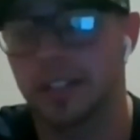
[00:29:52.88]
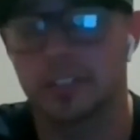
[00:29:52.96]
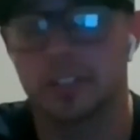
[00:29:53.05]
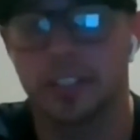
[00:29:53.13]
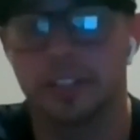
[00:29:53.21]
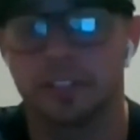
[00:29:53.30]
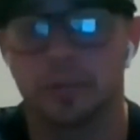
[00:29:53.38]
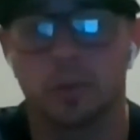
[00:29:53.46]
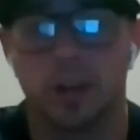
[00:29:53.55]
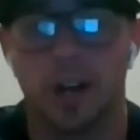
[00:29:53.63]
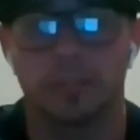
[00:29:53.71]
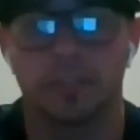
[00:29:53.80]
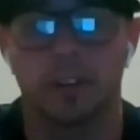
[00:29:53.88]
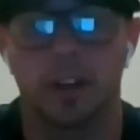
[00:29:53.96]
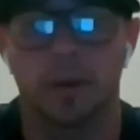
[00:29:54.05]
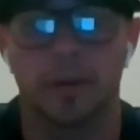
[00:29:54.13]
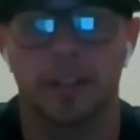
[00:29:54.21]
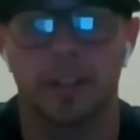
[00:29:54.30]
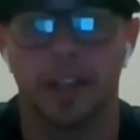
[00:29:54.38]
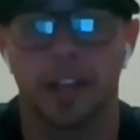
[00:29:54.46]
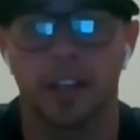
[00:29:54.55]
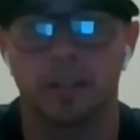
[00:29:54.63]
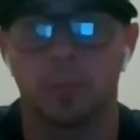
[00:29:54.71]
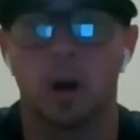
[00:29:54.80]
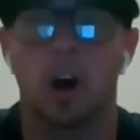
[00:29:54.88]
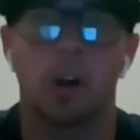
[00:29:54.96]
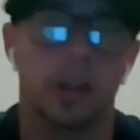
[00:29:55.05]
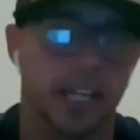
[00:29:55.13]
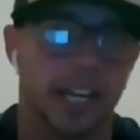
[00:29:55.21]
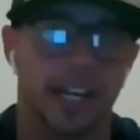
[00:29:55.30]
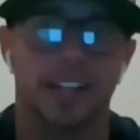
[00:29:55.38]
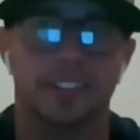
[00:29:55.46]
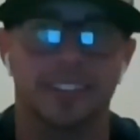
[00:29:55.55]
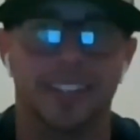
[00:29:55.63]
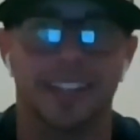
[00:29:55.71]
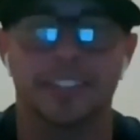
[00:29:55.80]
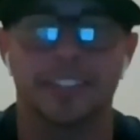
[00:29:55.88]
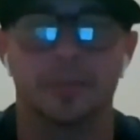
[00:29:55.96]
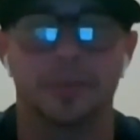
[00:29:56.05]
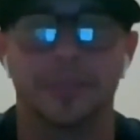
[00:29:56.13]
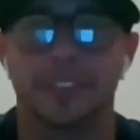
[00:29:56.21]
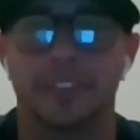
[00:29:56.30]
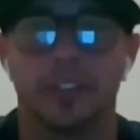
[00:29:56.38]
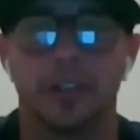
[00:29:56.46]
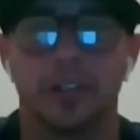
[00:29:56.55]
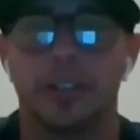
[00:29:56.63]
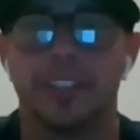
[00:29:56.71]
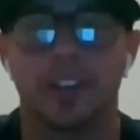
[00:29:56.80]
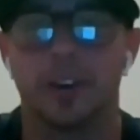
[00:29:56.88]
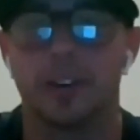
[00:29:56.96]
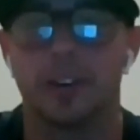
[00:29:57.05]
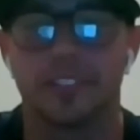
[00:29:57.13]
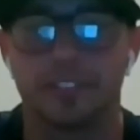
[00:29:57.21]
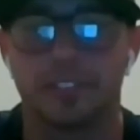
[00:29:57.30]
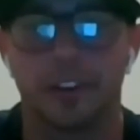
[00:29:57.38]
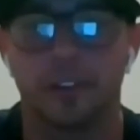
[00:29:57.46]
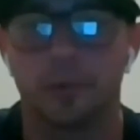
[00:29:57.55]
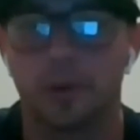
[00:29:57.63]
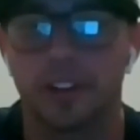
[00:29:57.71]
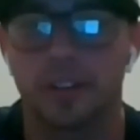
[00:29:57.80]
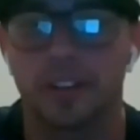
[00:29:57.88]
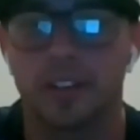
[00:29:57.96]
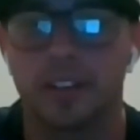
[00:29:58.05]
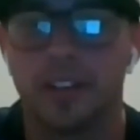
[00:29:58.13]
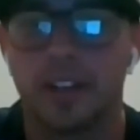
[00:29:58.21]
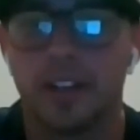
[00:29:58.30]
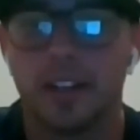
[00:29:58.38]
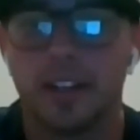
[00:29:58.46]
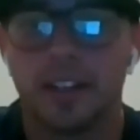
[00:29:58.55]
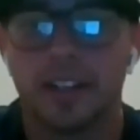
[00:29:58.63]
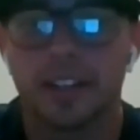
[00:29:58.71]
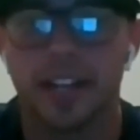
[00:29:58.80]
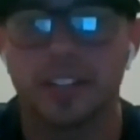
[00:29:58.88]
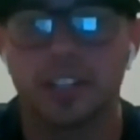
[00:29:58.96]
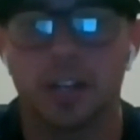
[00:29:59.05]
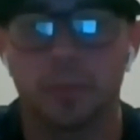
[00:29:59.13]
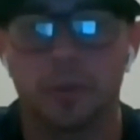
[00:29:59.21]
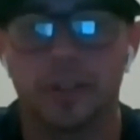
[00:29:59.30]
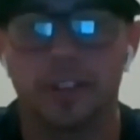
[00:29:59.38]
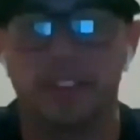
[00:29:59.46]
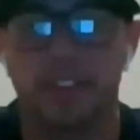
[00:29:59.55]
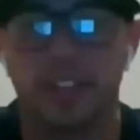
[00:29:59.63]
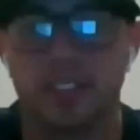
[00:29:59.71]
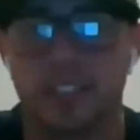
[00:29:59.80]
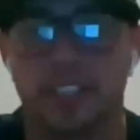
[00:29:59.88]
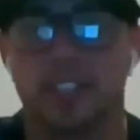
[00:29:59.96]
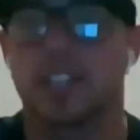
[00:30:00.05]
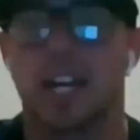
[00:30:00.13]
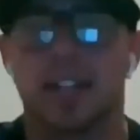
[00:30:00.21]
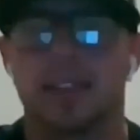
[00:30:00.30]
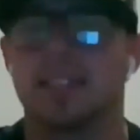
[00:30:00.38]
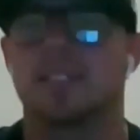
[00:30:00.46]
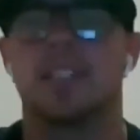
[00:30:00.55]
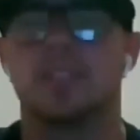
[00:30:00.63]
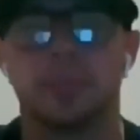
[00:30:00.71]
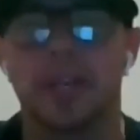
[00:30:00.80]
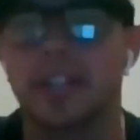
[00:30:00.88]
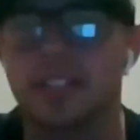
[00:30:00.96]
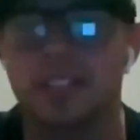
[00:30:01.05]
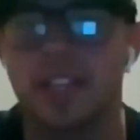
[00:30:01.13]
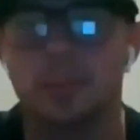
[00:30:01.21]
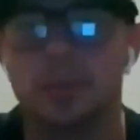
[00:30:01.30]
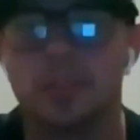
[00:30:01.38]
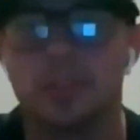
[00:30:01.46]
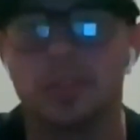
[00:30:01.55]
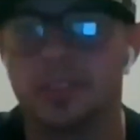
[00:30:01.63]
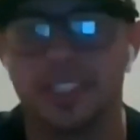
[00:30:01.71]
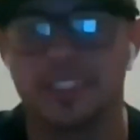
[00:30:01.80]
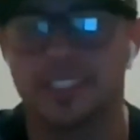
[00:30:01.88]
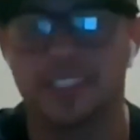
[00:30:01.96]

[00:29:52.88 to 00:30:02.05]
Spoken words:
down the street from where I'm from. And then Paulie, I got to catch up with too. He's always a fun one to catch up with. And then seeing Jonathan Stever make his debut, it's